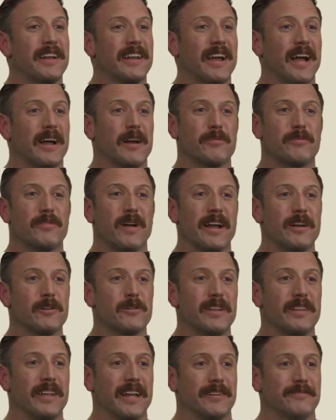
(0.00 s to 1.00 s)
You got to factor
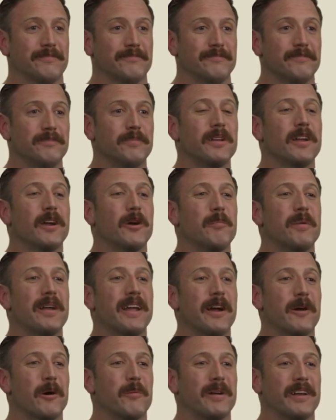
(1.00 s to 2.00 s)
in that human
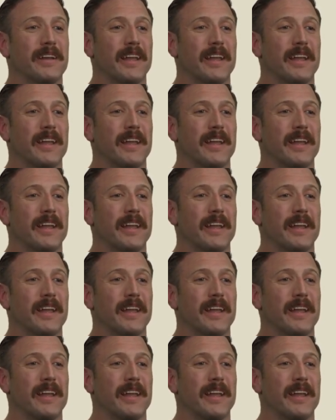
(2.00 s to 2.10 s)
element.